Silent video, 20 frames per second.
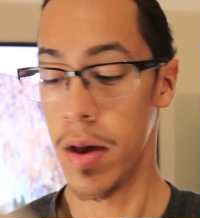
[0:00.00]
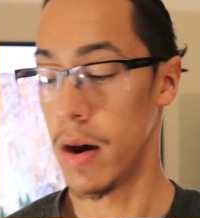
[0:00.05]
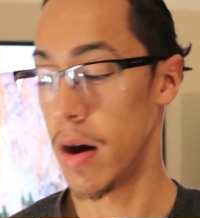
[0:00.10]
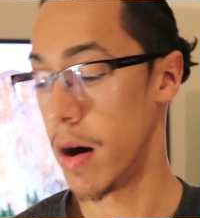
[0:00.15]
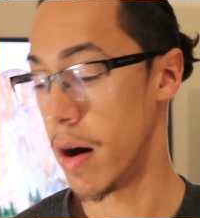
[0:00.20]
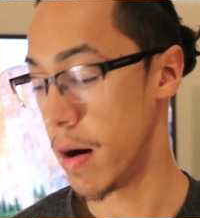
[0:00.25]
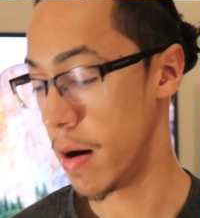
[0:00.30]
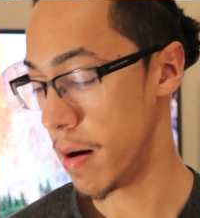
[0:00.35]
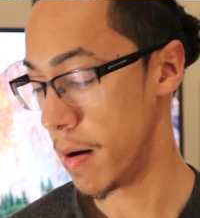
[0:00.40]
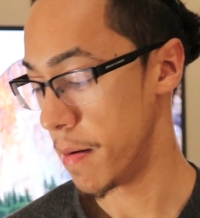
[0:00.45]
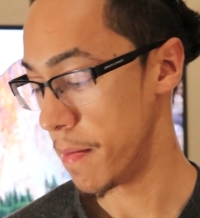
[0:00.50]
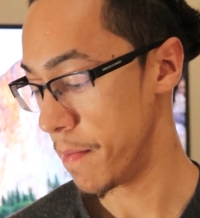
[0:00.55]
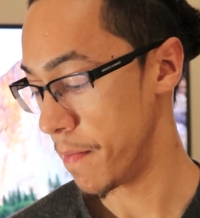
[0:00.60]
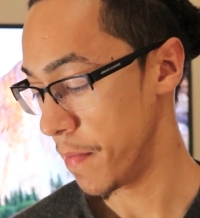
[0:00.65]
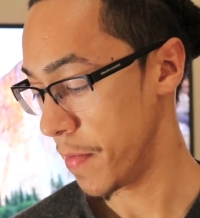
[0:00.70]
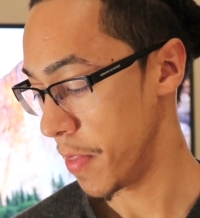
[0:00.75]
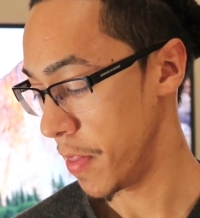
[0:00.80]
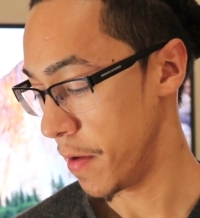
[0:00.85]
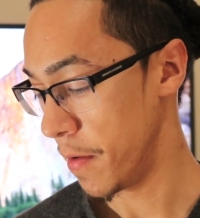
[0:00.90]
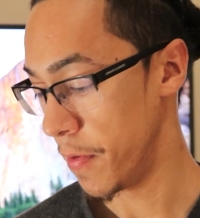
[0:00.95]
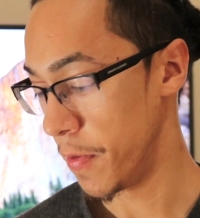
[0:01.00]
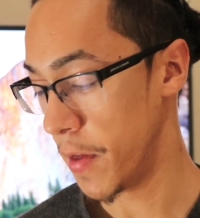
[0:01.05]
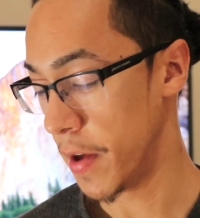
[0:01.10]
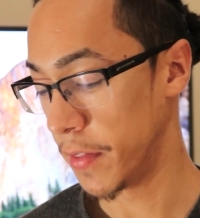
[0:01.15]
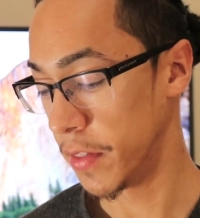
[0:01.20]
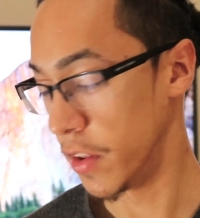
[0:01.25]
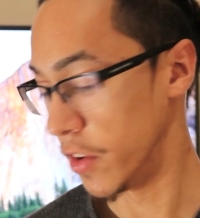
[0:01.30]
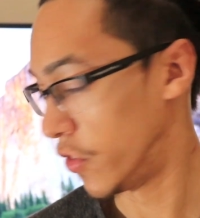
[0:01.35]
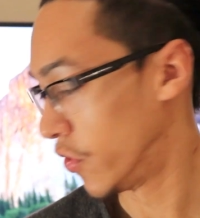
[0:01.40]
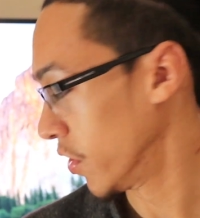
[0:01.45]
um,
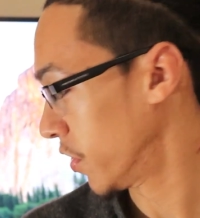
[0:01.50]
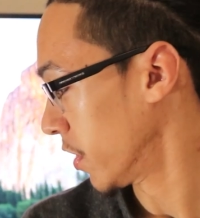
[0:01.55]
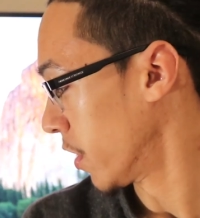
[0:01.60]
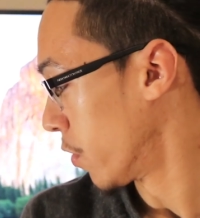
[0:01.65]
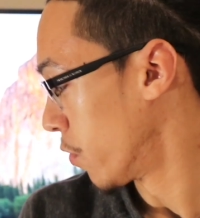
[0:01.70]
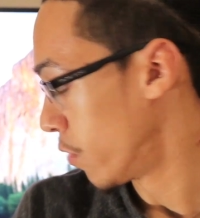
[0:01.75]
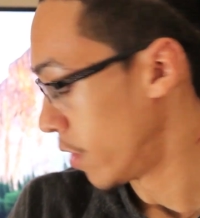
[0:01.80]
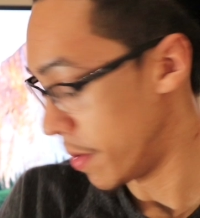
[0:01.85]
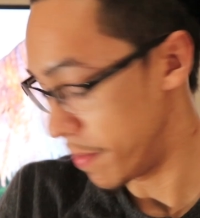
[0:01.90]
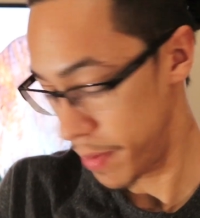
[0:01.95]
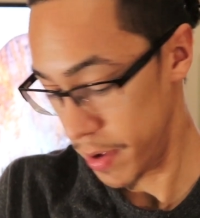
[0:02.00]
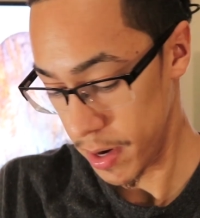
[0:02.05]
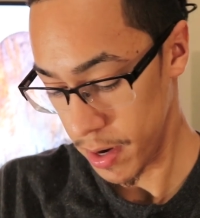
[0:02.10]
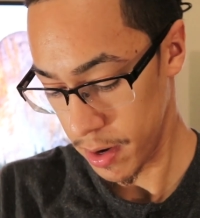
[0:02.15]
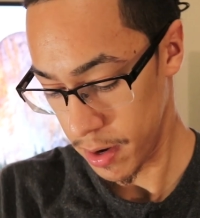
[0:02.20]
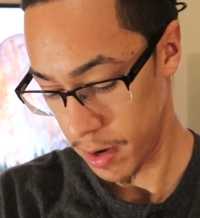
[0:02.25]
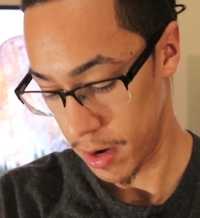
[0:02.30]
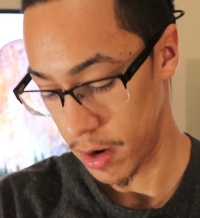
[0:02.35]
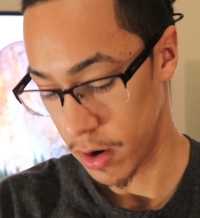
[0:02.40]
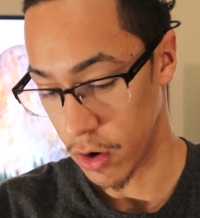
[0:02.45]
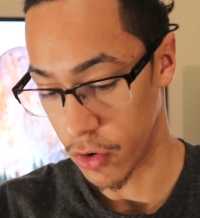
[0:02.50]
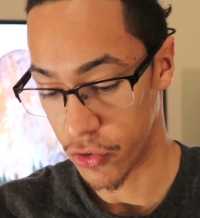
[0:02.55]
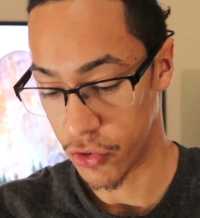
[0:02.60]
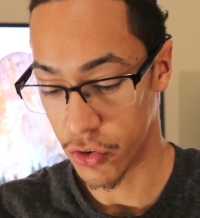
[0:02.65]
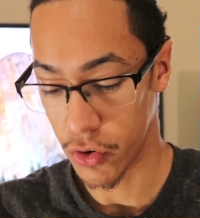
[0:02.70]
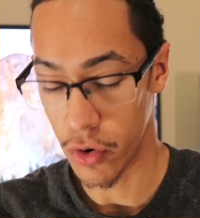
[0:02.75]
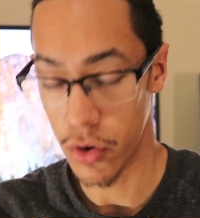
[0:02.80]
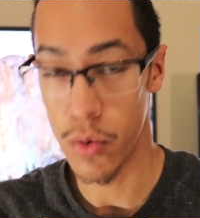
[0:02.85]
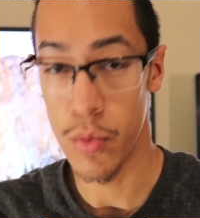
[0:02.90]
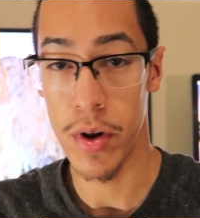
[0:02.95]
that there's just a ribbon and I'll
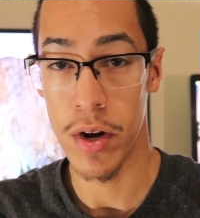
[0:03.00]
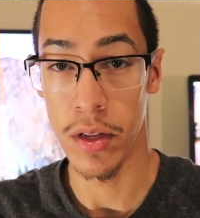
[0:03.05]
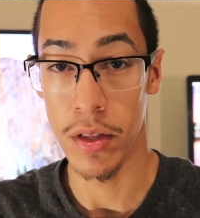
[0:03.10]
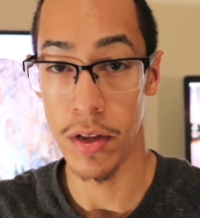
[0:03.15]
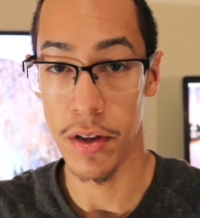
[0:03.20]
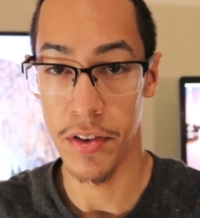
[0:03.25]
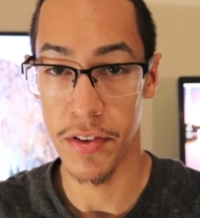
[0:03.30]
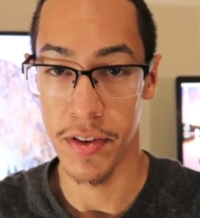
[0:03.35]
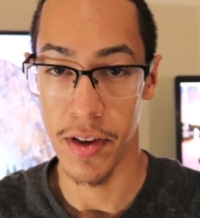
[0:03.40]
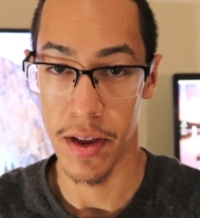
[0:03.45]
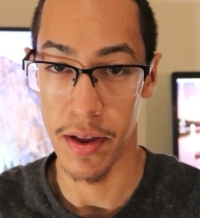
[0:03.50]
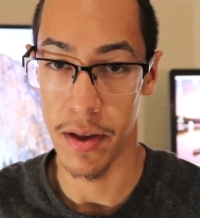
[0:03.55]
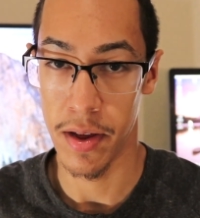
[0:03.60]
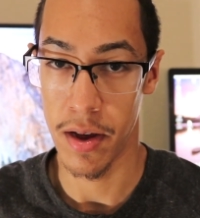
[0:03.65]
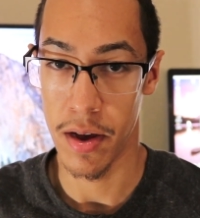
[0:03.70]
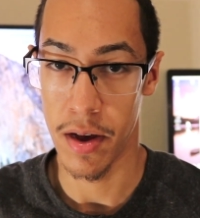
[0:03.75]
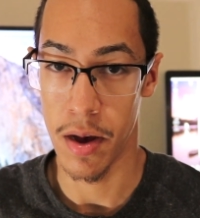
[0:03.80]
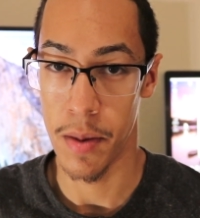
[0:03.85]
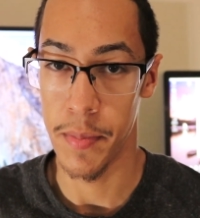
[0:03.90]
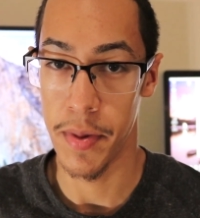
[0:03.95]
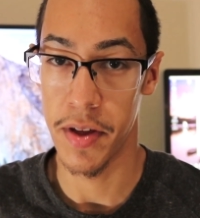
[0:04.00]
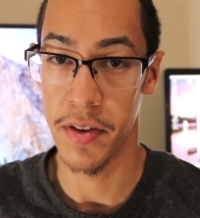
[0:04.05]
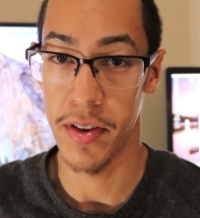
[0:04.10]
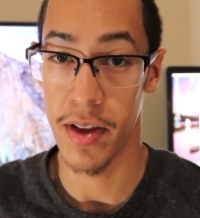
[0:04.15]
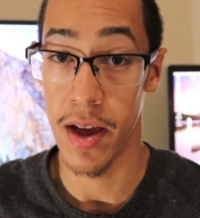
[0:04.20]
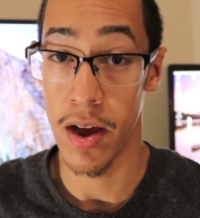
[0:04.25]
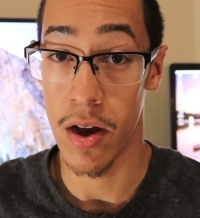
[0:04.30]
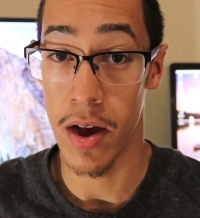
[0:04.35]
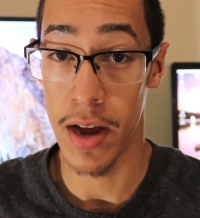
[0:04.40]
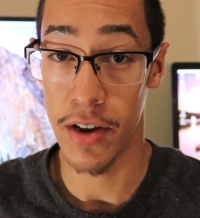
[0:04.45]
show you what it looks like um, because
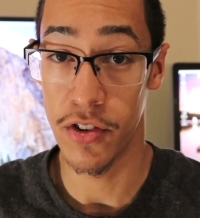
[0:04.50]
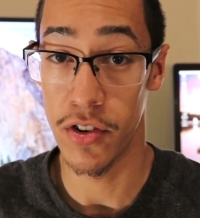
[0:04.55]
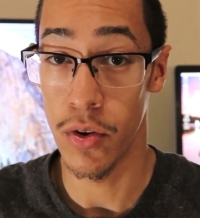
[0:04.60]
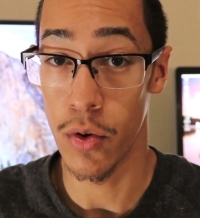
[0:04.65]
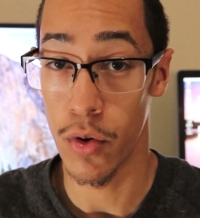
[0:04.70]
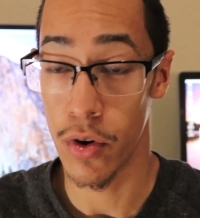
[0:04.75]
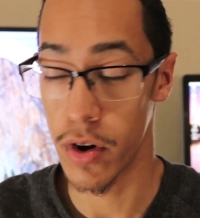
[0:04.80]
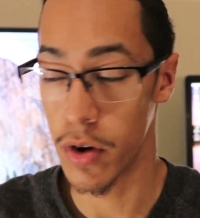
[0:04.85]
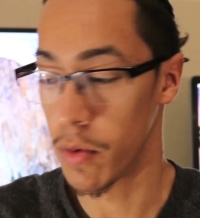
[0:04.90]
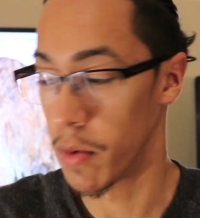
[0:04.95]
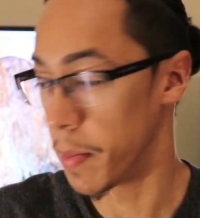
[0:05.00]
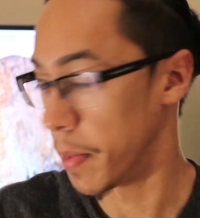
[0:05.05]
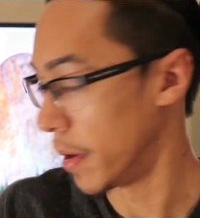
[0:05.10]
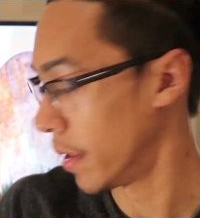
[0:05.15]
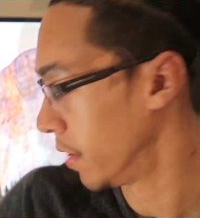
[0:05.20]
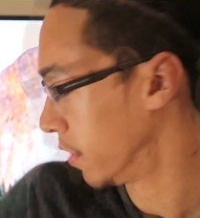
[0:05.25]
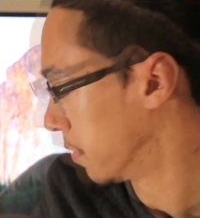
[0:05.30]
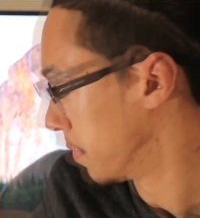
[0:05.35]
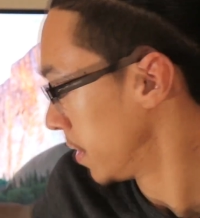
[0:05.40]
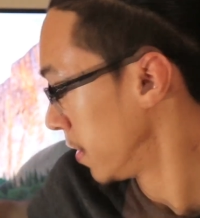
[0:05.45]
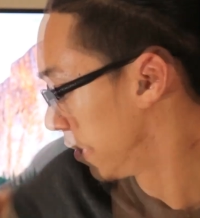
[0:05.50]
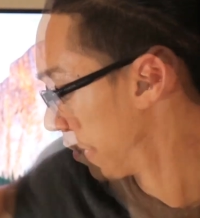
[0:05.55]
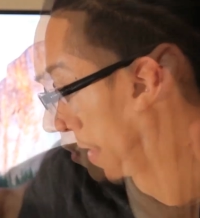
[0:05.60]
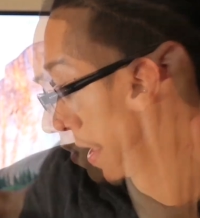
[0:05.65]
I actually ordered a replacement.